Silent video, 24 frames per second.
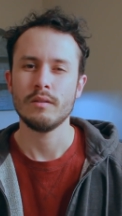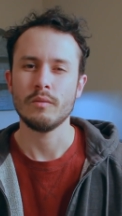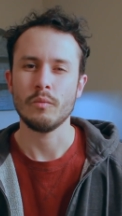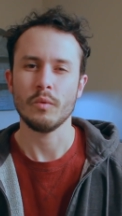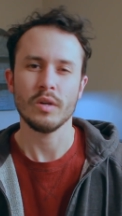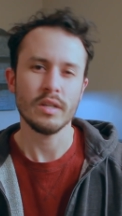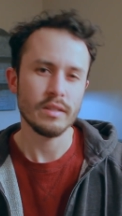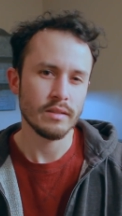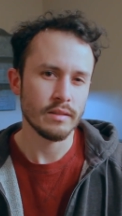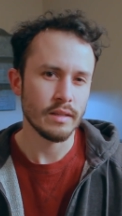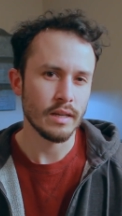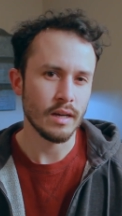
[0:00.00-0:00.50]

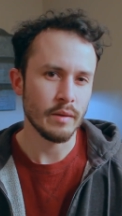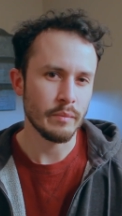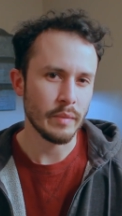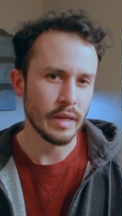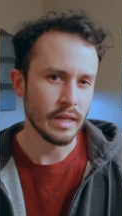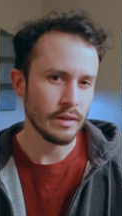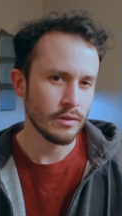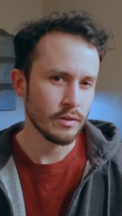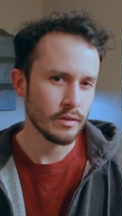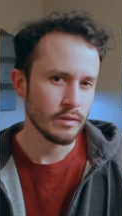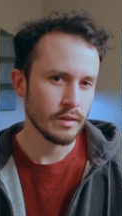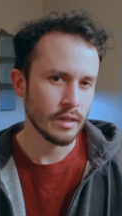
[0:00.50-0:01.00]
What is the
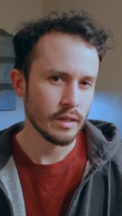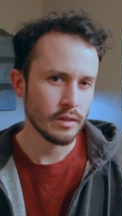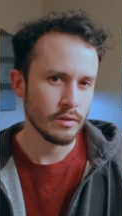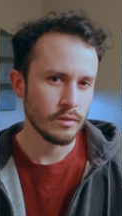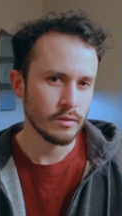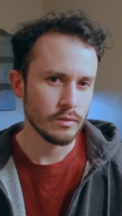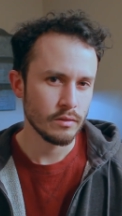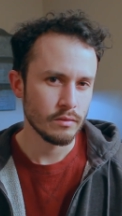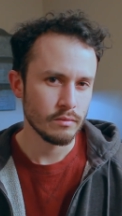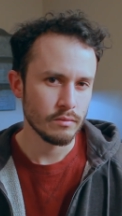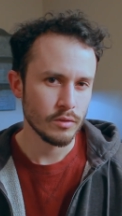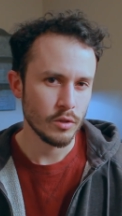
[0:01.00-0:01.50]
up-enter
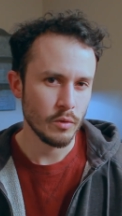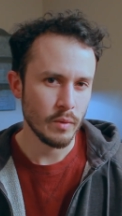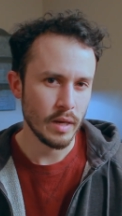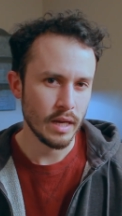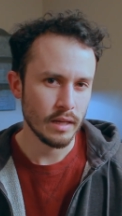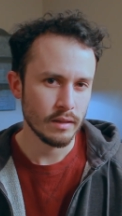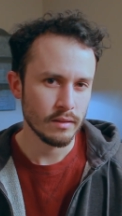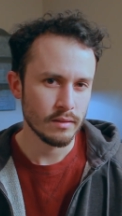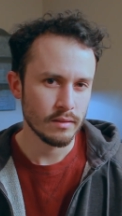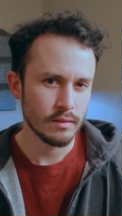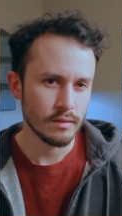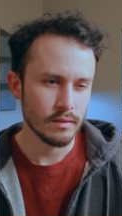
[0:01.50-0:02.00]
cycle, you
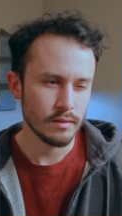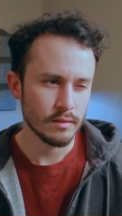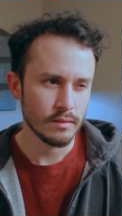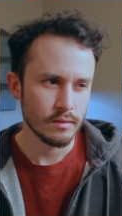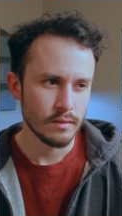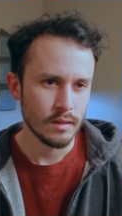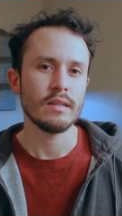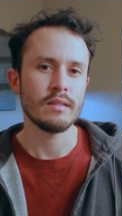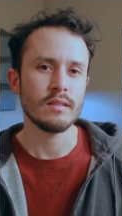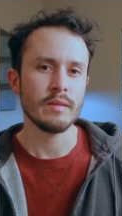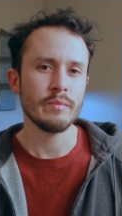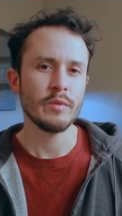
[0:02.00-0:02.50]
ask?
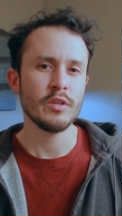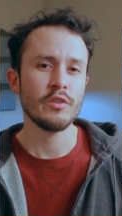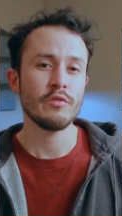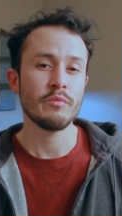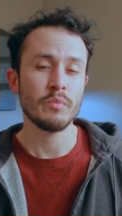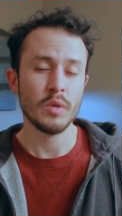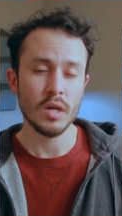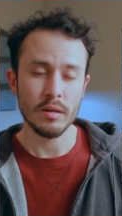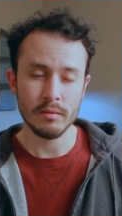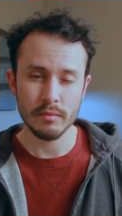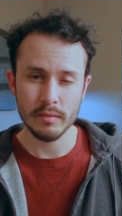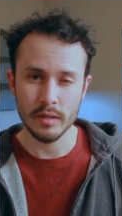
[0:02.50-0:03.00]
It's something you
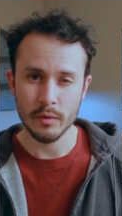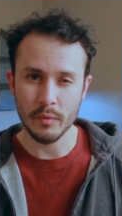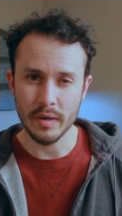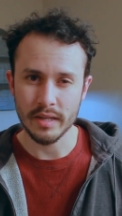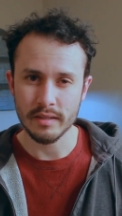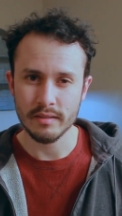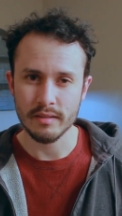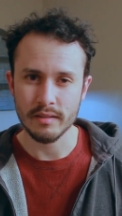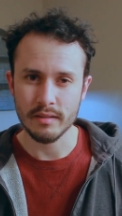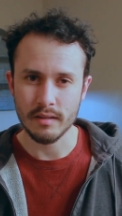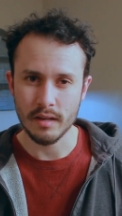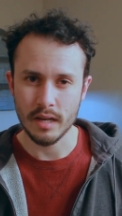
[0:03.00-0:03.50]
probably
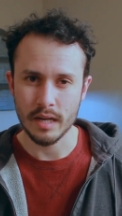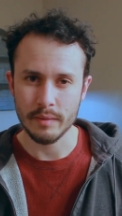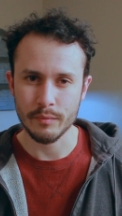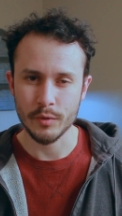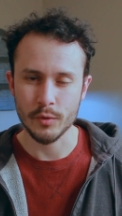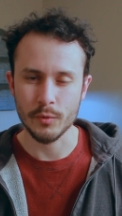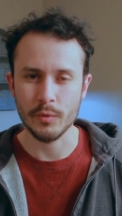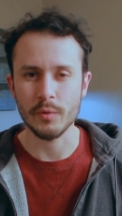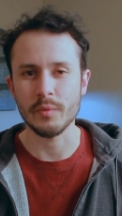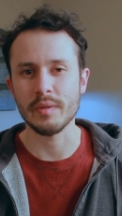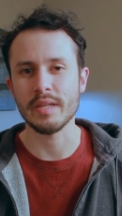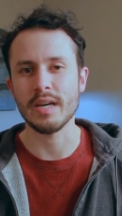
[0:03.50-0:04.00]
wasted time
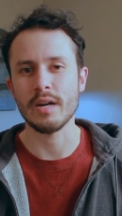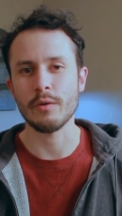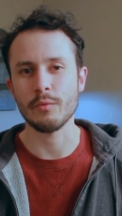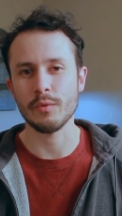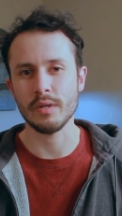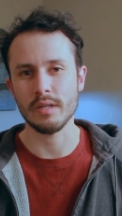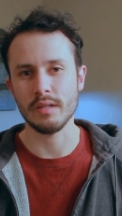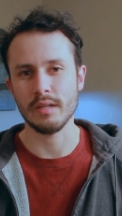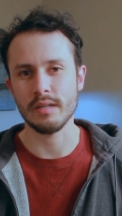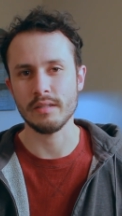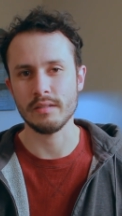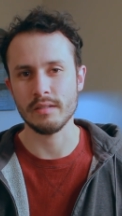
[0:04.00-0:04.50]
doing without
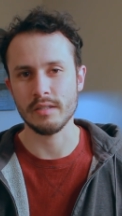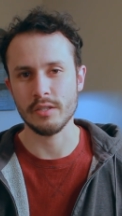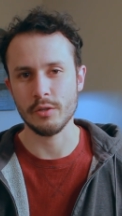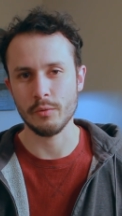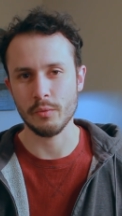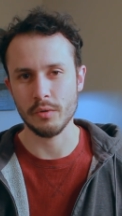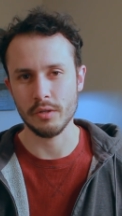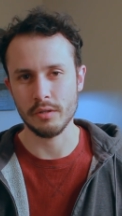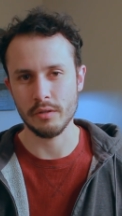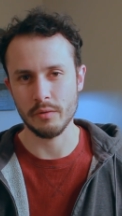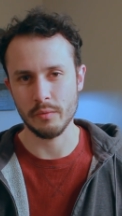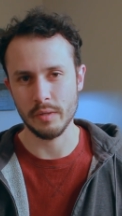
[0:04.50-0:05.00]
realizing you
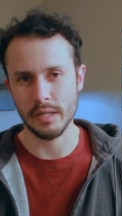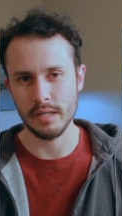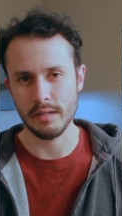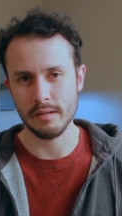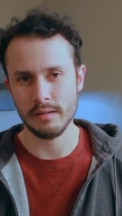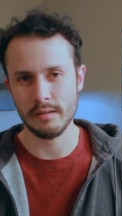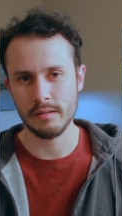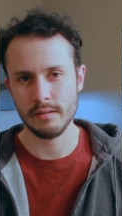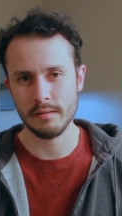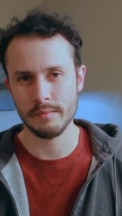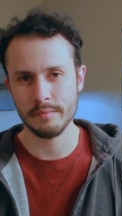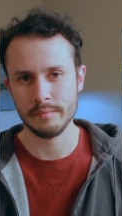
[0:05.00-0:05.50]
were doing
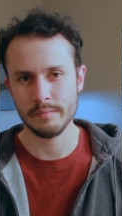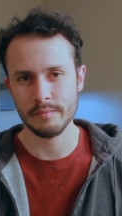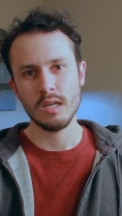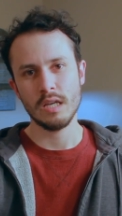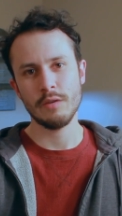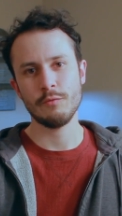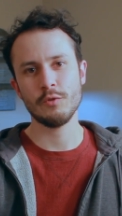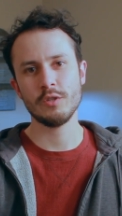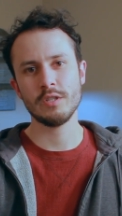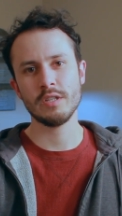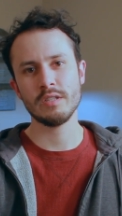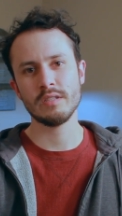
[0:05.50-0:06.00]
it.
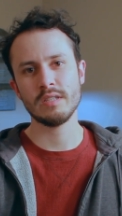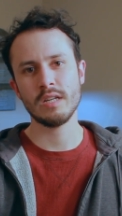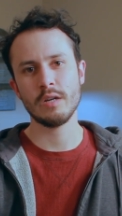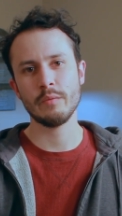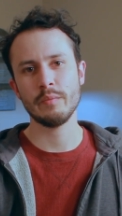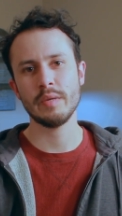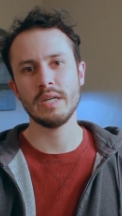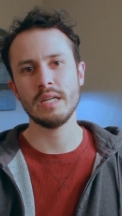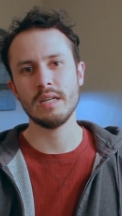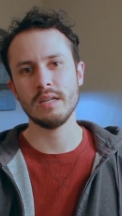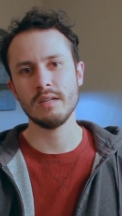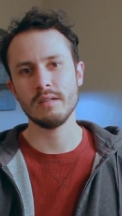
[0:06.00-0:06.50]
If we're just now
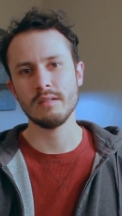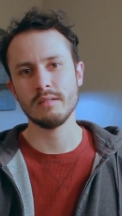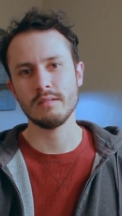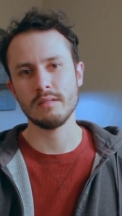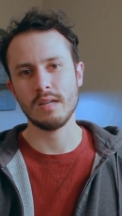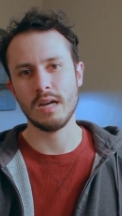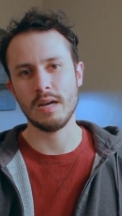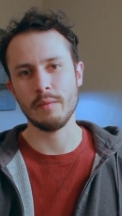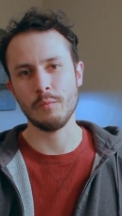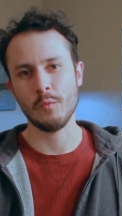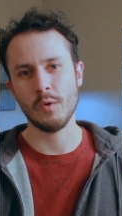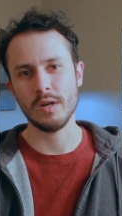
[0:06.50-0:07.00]
meeting,
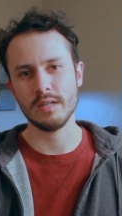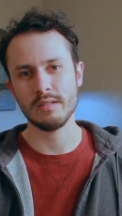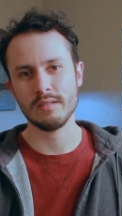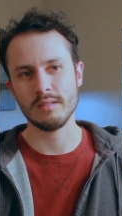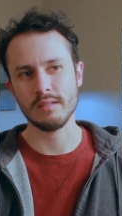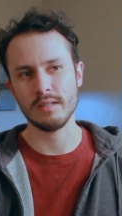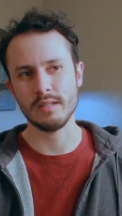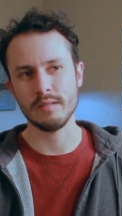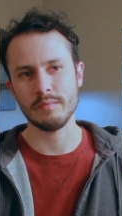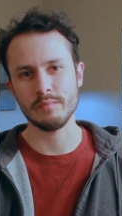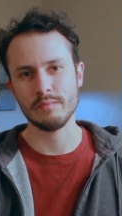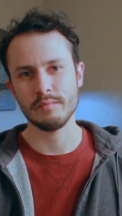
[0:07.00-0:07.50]
I'm
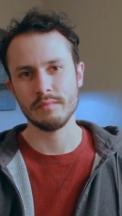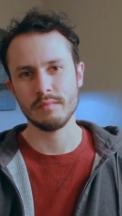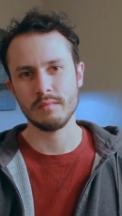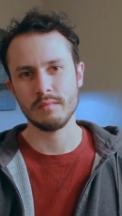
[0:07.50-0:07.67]
Wesley.